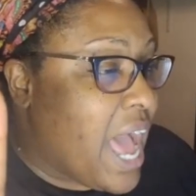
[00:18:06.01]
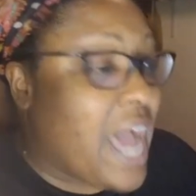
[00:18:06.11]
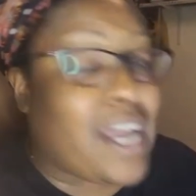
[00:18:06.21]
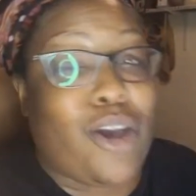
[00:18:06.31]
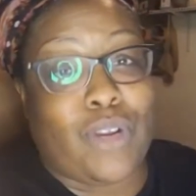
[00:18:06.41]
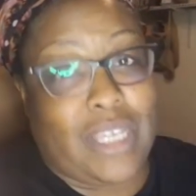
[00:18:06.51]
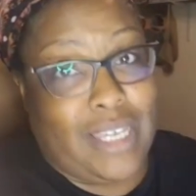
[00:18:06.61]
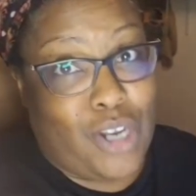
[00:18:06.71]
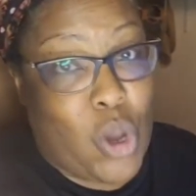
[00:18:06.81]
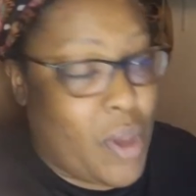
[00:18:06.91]
I go to
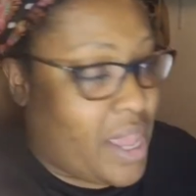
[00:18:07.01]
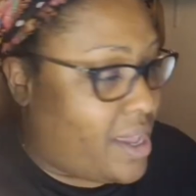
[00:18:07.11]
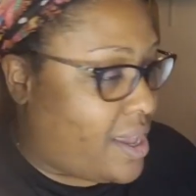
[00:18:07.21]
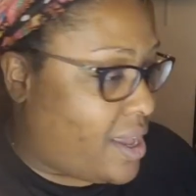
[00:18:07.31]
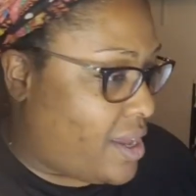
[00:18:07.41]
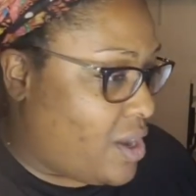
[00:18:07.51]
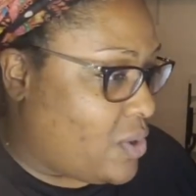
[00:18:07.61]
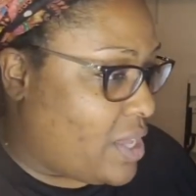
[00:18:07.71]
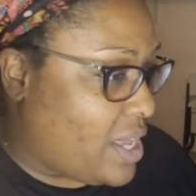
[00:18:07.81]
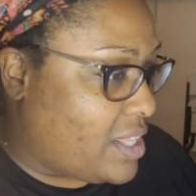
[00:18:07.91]
NOAA,
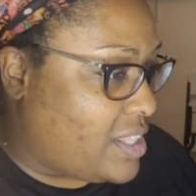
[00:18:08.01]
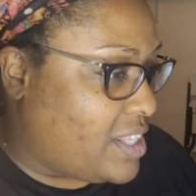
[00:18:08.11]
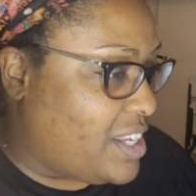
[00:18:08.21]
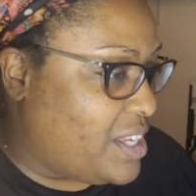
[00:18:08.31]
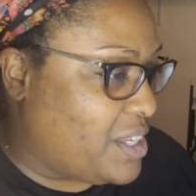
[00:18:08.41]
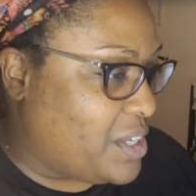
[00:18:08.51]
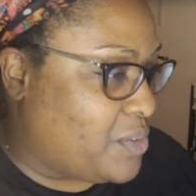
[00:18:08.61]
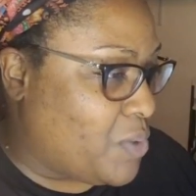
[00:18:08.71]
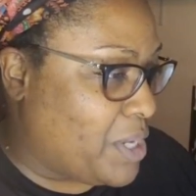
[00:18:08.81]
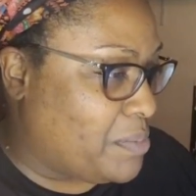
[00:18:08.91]
okay?
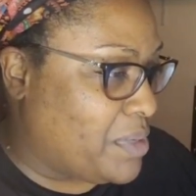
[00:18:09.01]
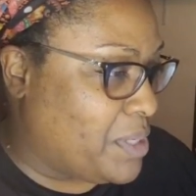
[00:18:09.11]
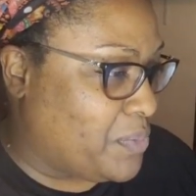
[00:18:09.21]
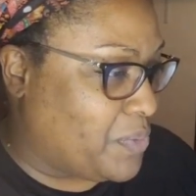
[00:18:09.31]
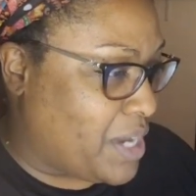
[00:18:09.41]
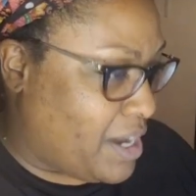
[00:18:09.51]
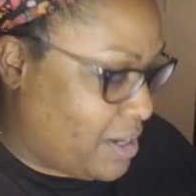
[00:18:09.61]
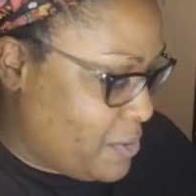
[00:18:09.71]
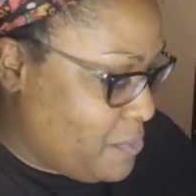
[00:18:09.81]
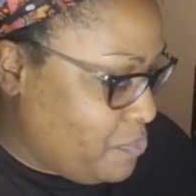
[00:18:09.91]
Wait a minute,
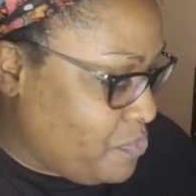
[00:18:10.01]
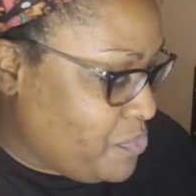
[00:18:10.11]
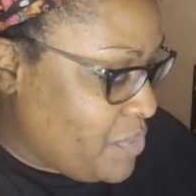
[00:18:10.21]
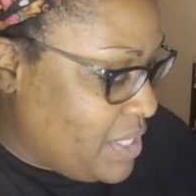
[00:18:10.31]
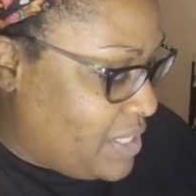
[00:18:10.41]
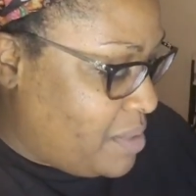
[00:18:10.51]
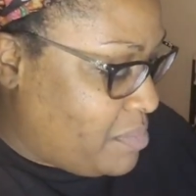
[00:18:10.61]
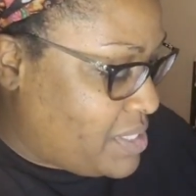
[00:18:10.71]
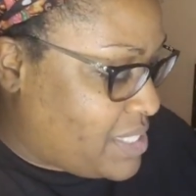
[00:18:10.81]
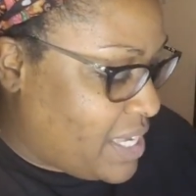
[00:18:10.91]
y'all. Let
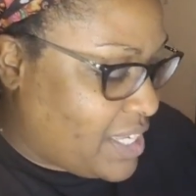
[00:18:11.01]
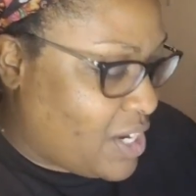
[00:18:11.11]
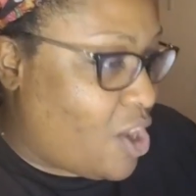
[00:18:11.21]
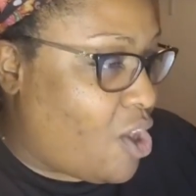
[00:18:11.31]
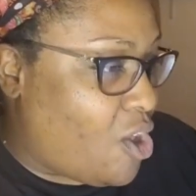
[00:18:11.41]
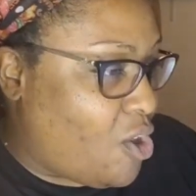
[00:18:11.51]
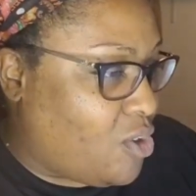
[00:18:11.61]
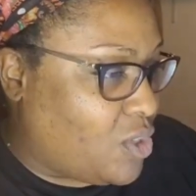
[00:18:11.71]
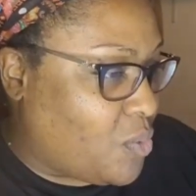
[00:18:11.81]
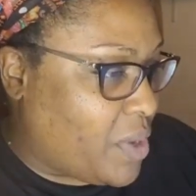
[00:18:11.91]
me take it
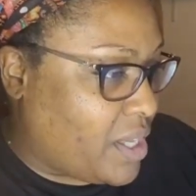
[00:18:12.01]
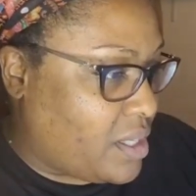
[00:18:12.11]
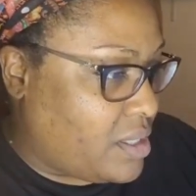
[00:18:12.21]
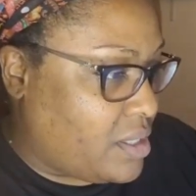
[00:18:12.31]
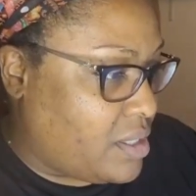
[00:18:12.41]
all the way.